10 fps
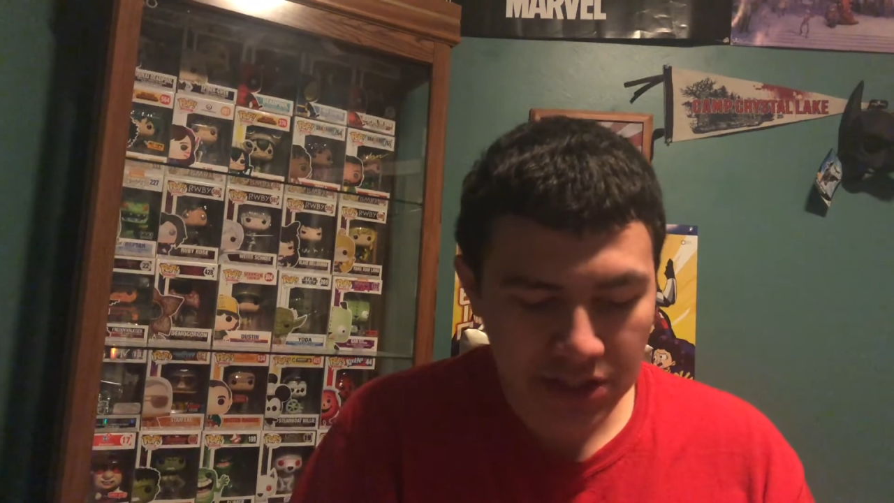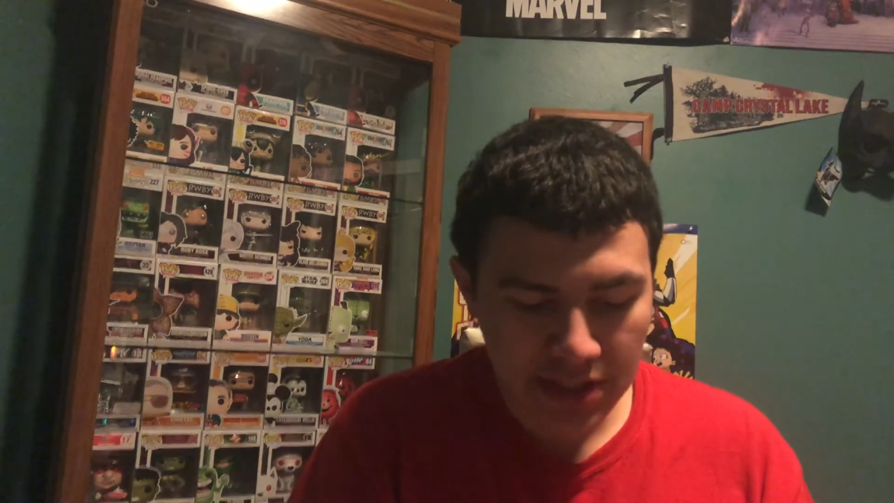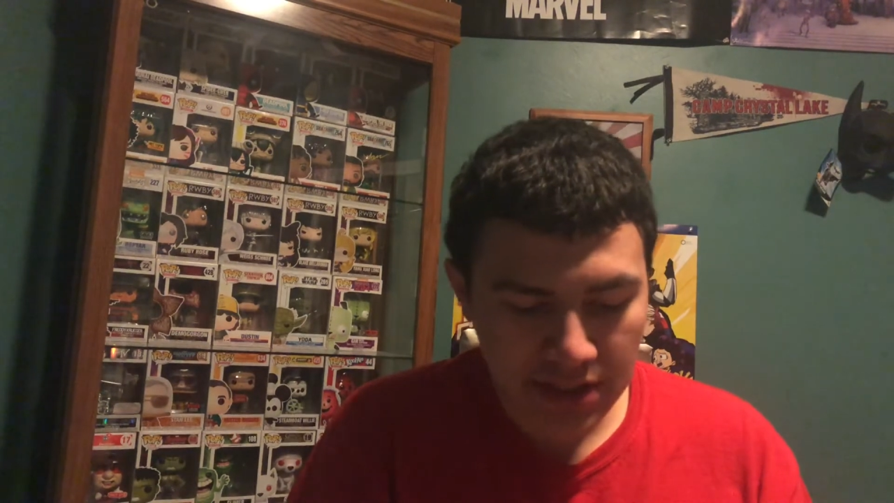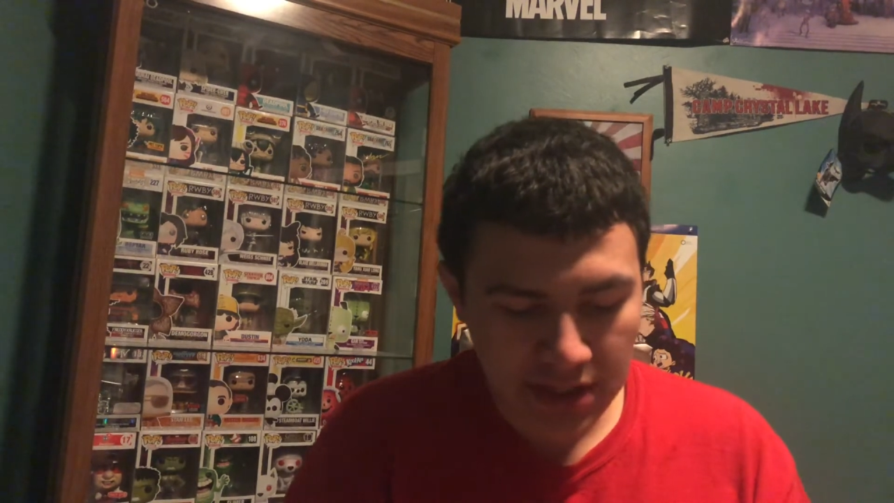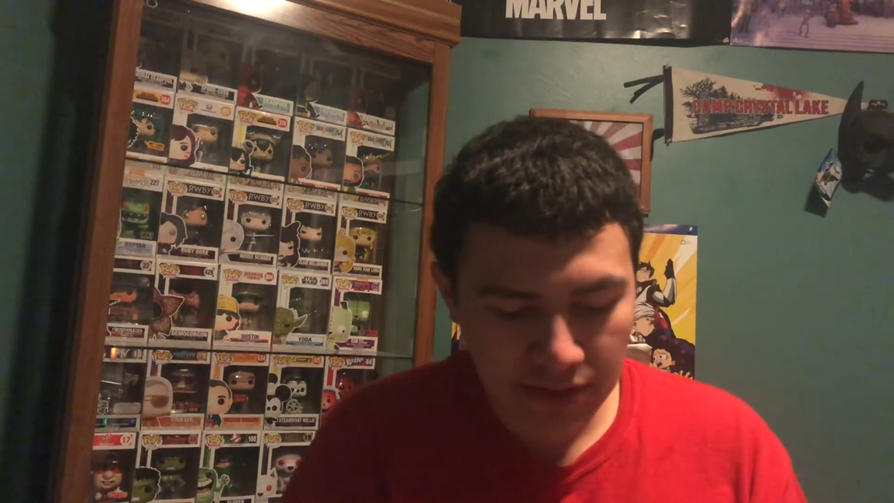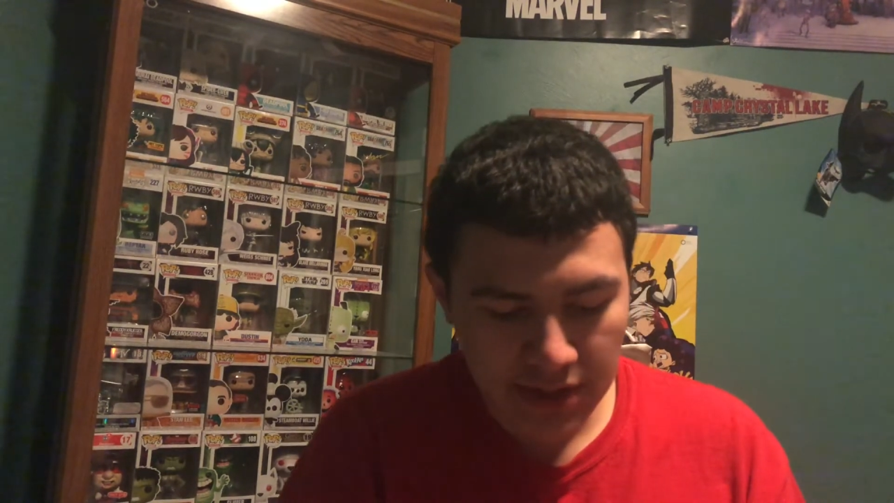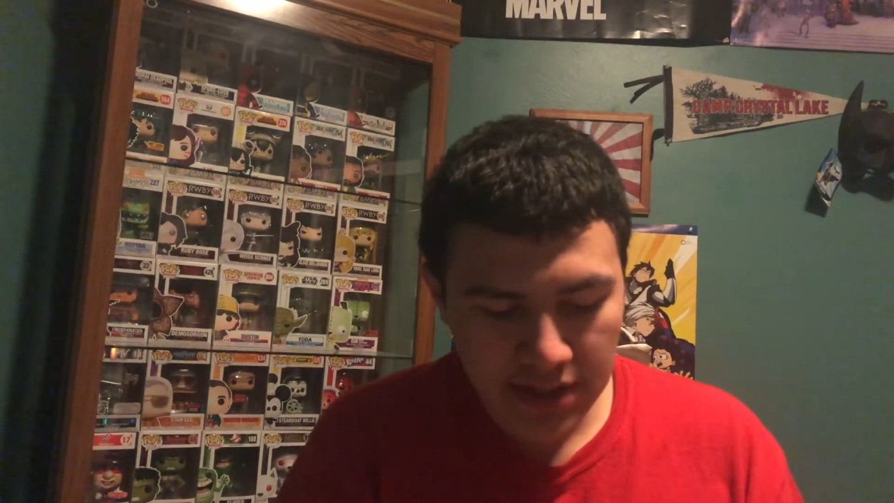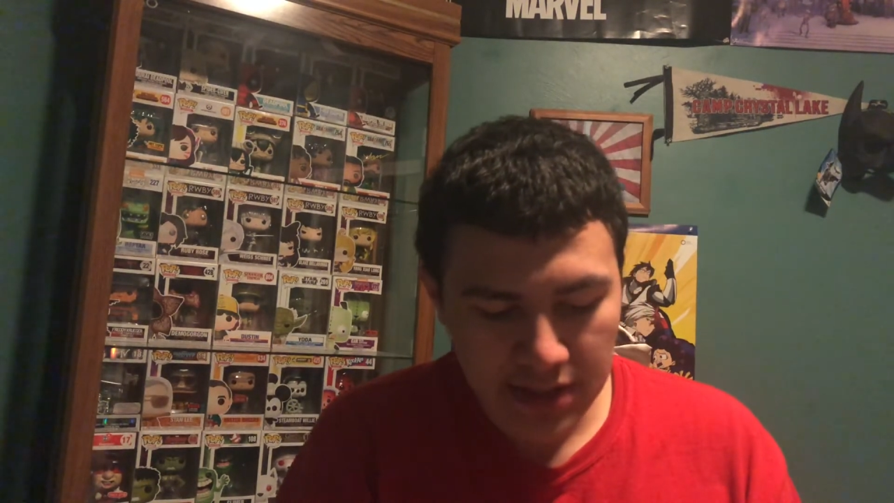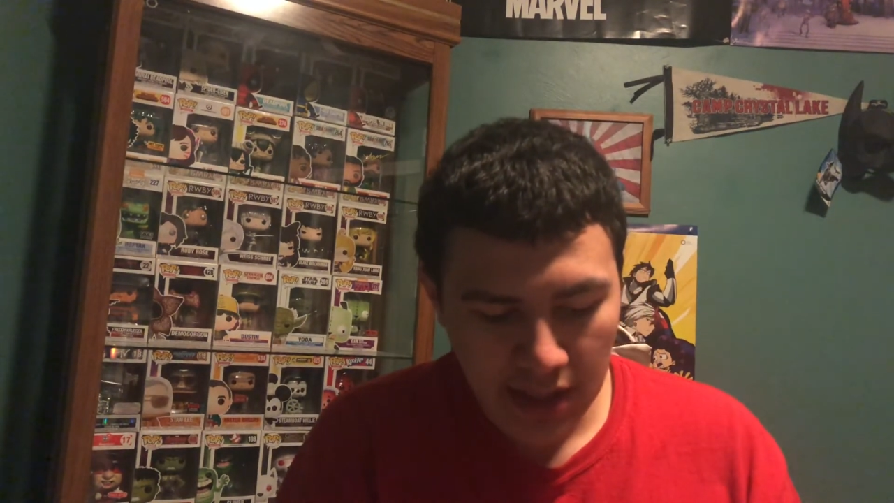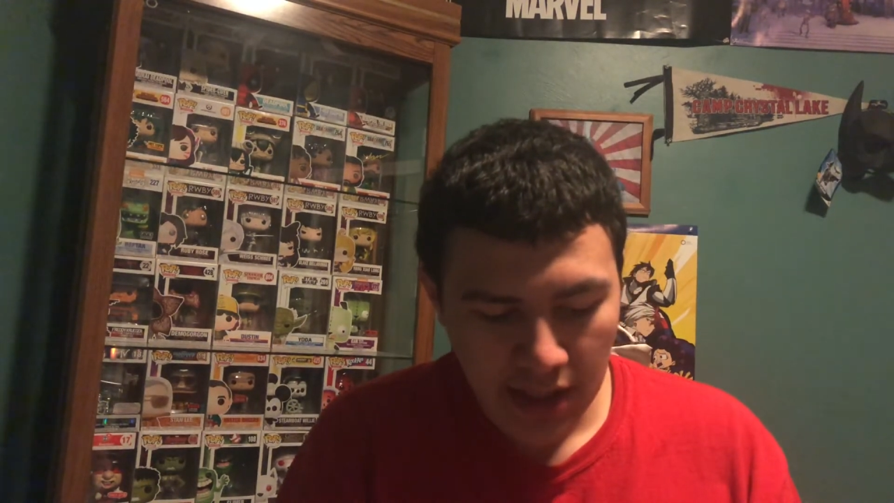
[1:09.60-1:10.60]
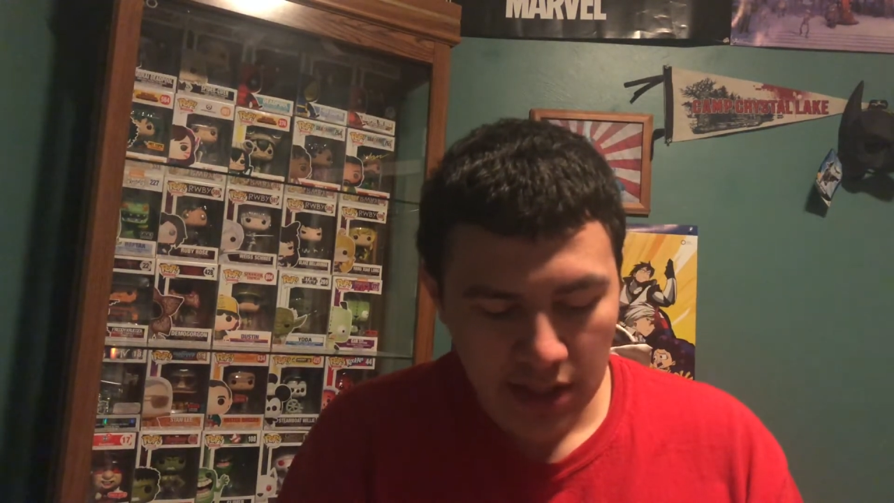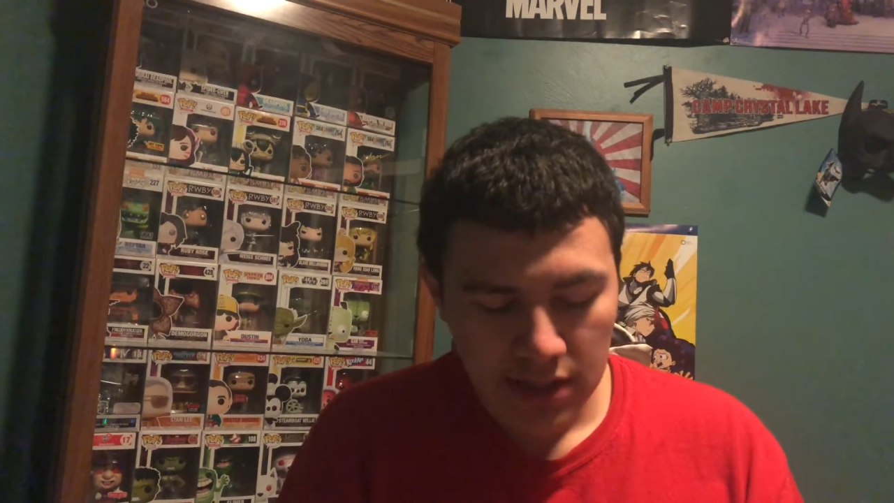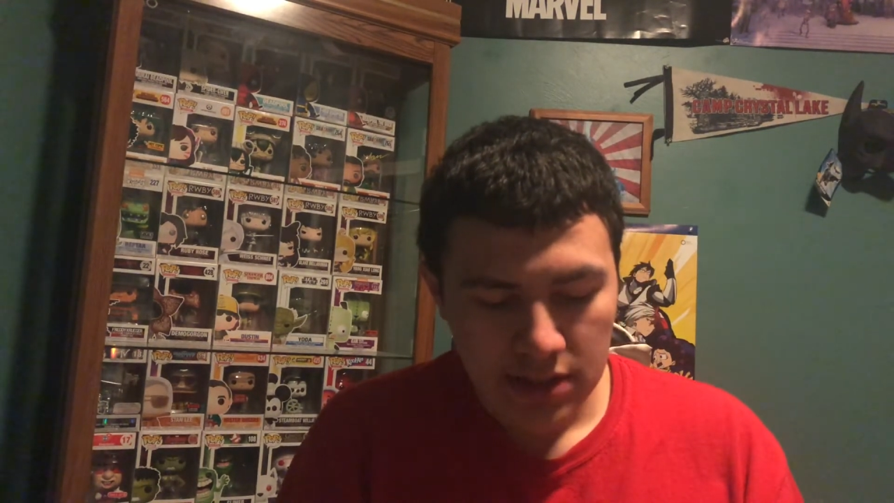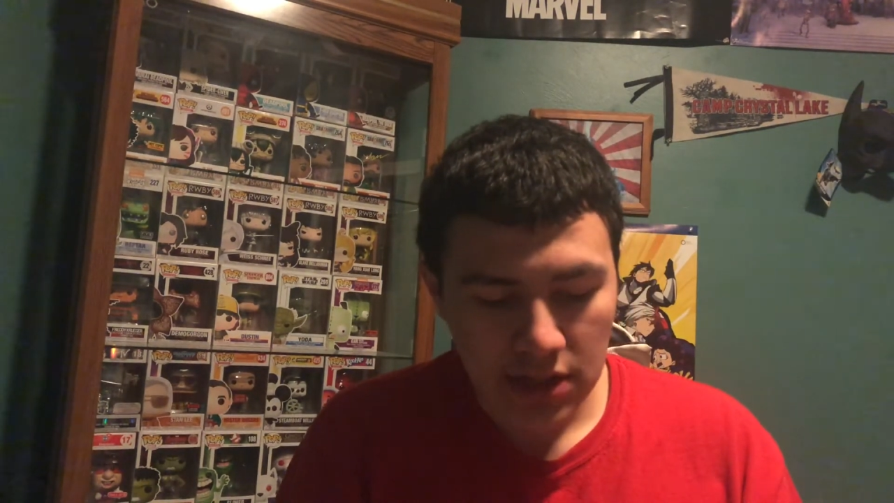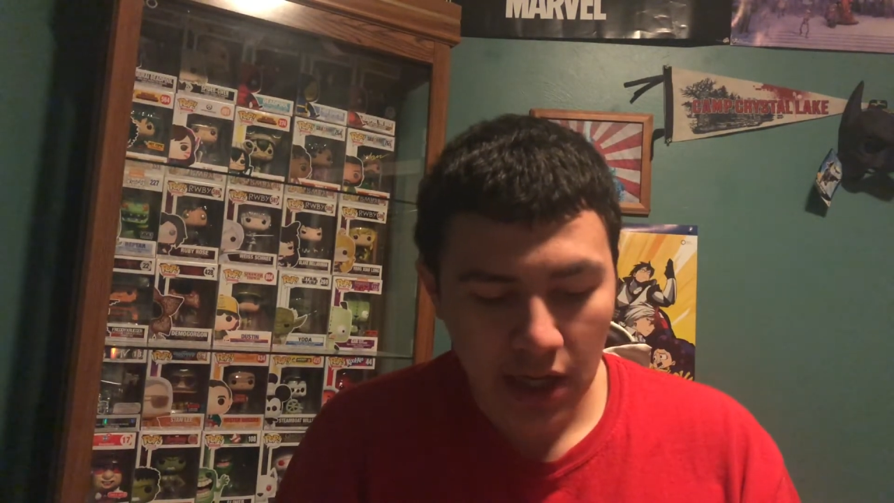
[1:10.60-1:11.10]
the series
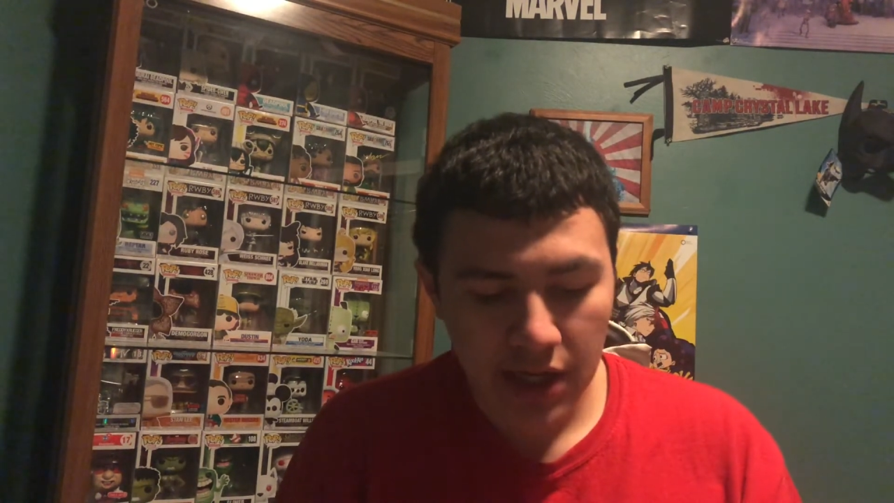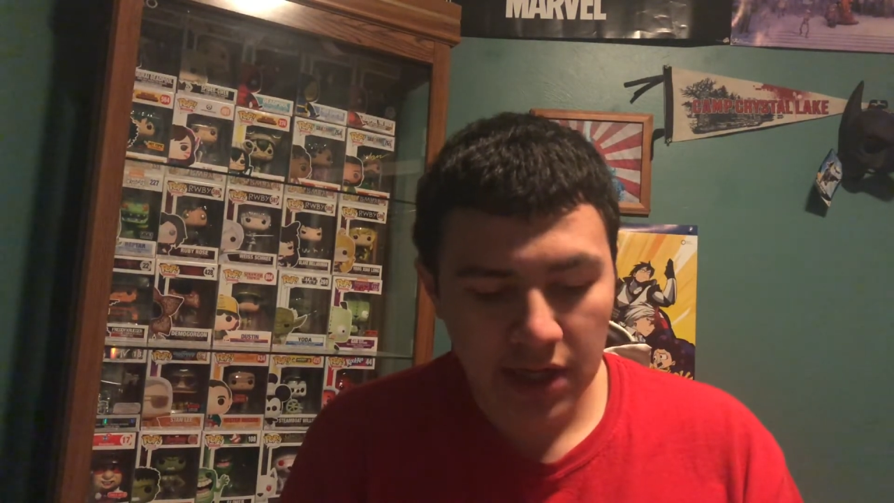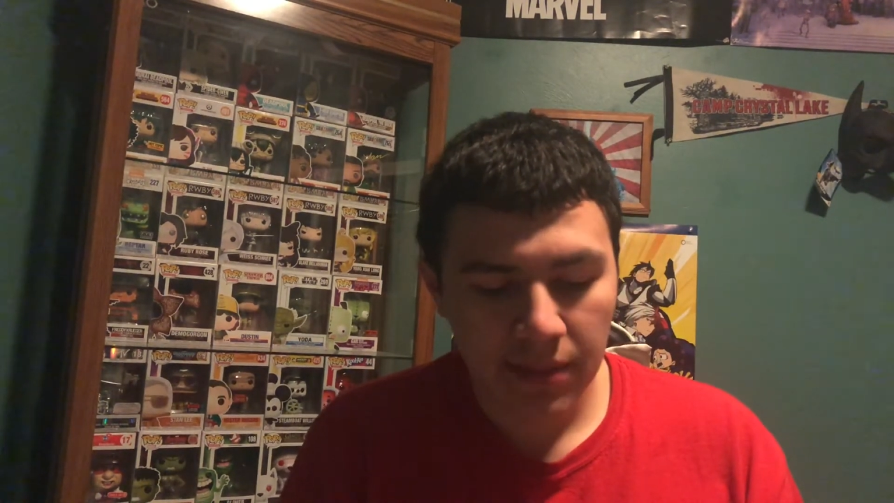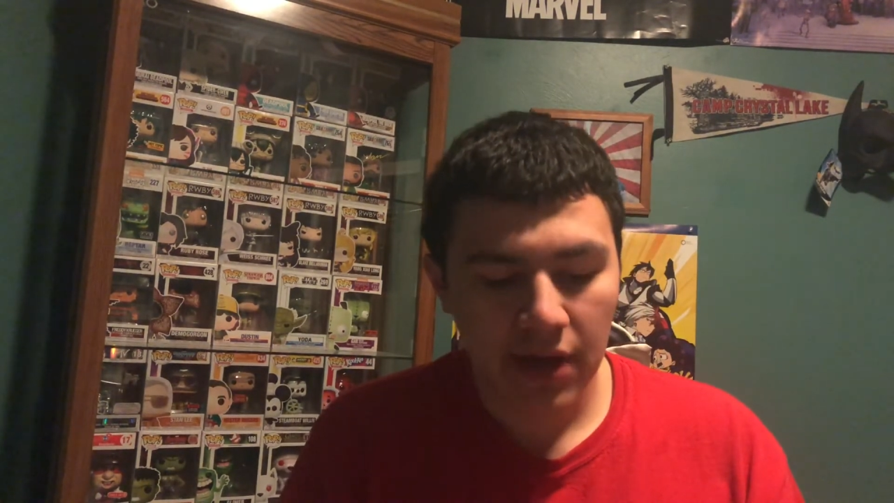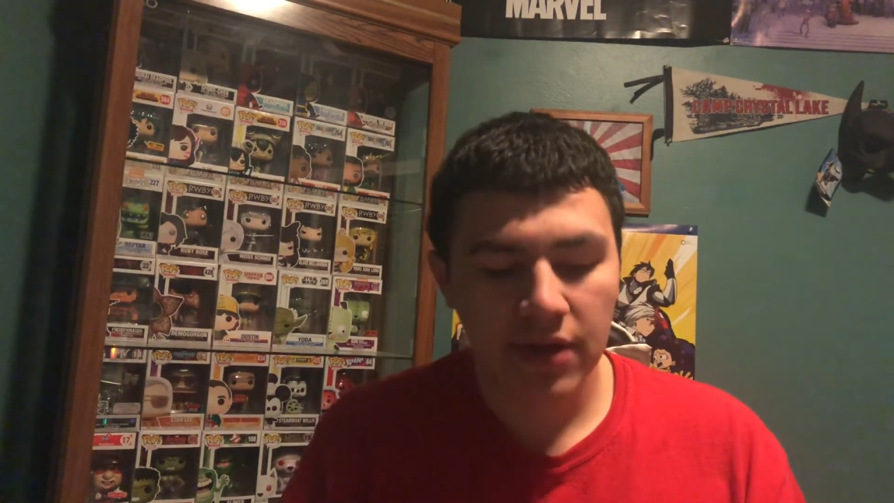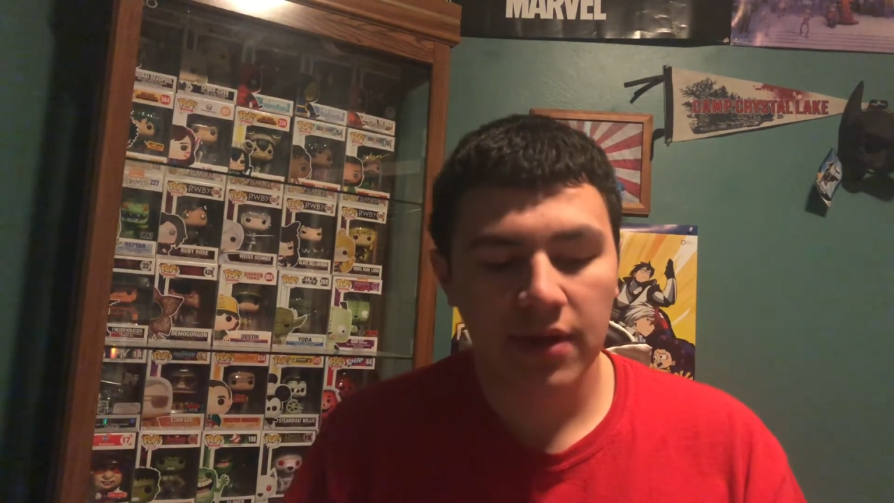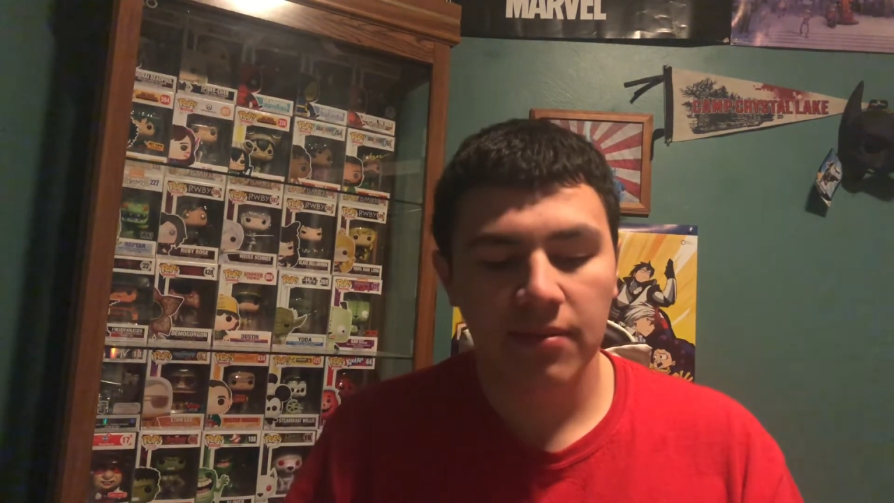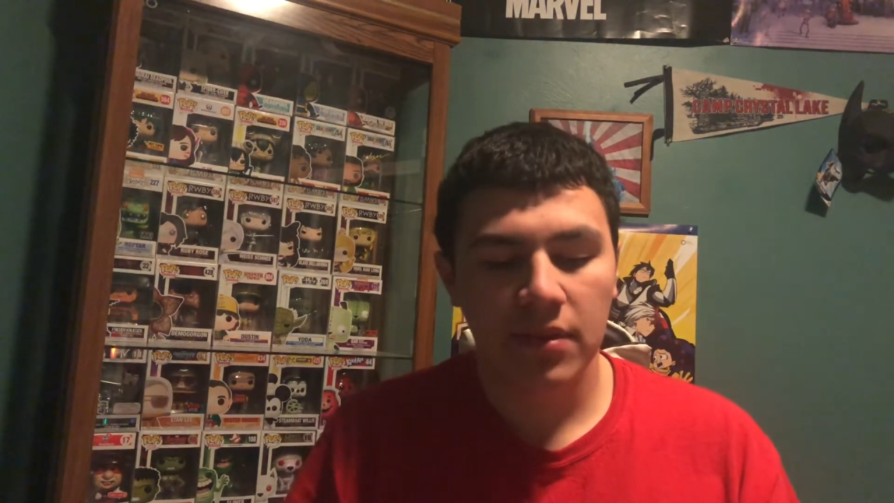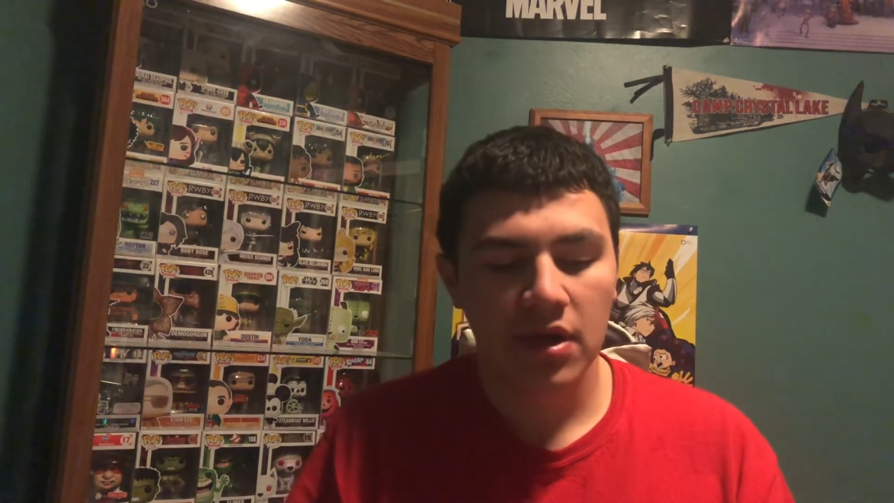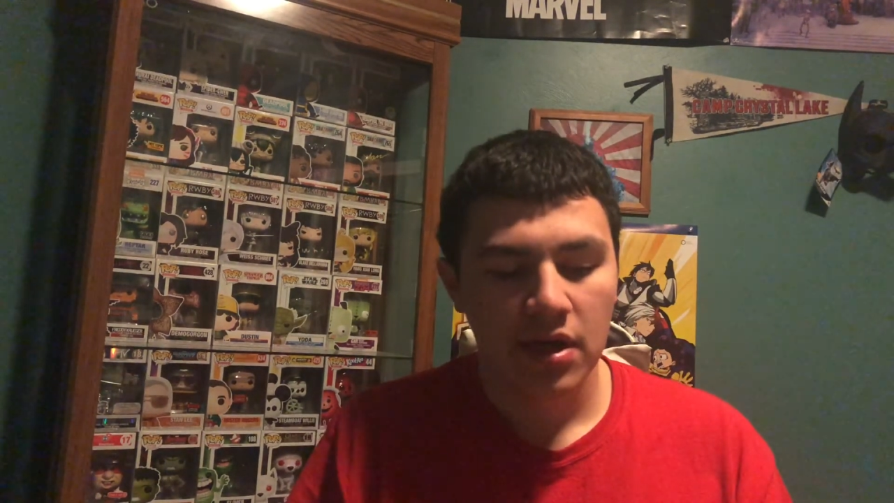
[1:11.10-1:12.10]
talking about him,